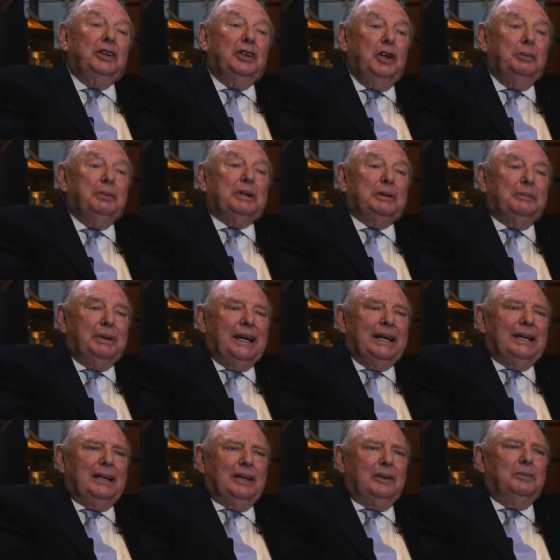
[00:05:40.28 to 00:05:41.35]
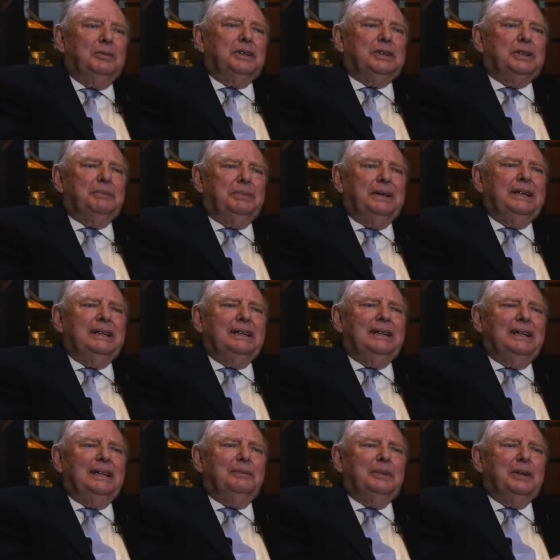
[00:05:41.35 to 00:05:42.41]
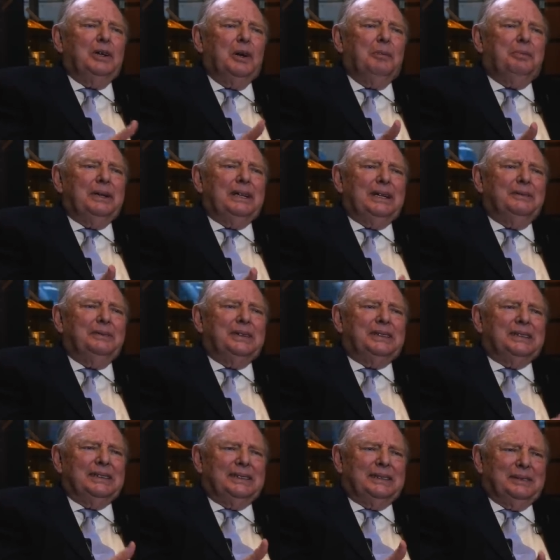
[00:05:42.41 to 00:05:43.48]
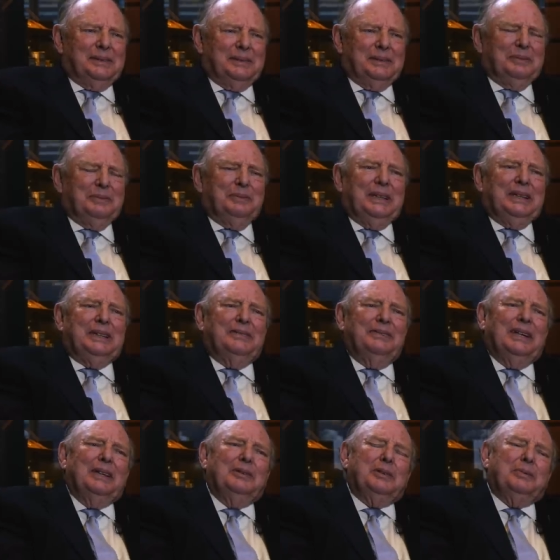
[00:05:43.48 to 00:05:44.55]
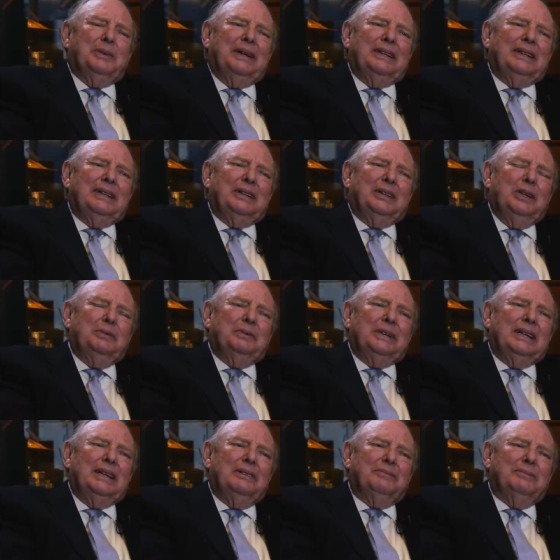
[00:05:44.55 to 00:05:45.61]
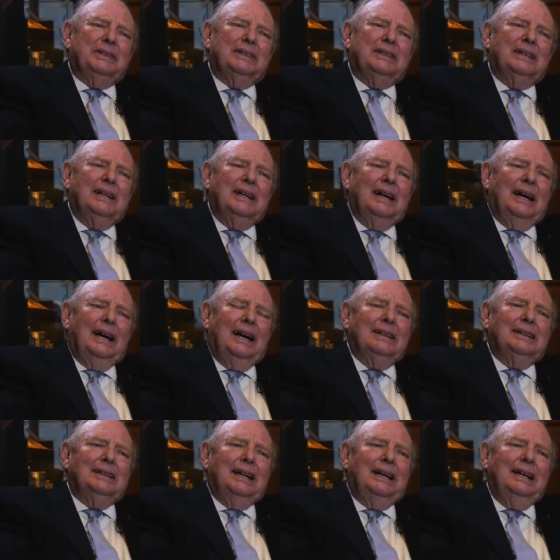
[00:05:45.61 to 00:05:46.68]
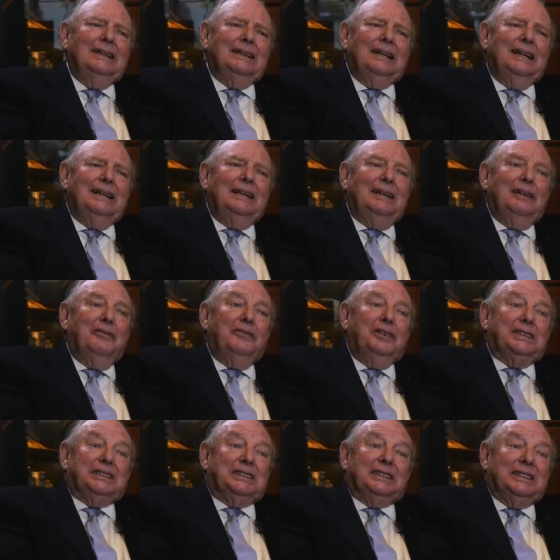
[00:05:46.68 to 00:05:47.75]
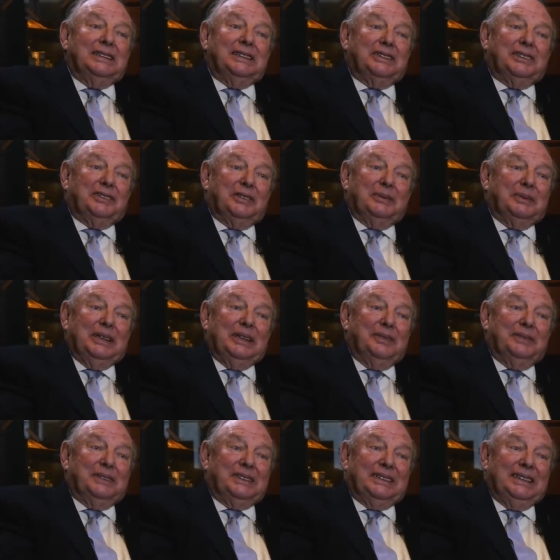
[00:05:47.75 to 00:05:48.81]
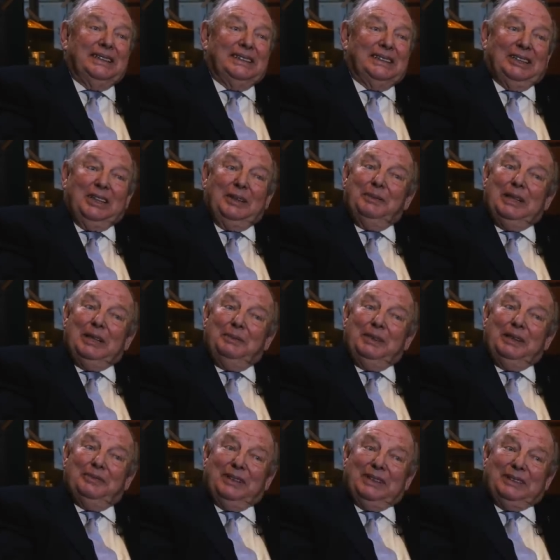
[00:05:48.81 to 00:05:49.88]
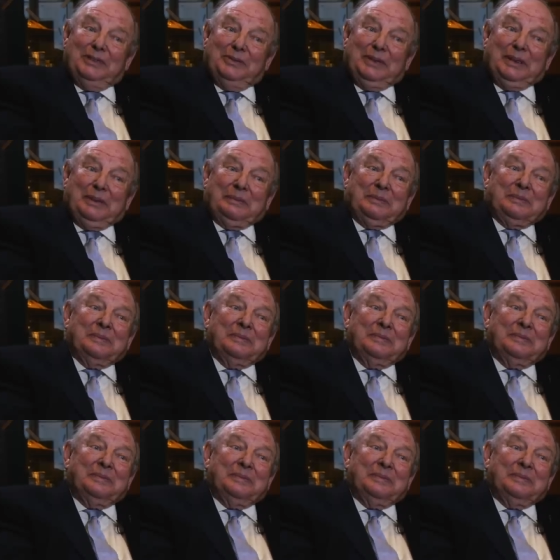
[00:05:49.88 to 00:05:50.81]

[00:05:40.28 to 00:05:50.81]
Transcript: Cubatabaco, which had been the monopoly which had been developed by the Cuban government, hadn't had any visitors from overseas, so they made a big fuss of me. Right.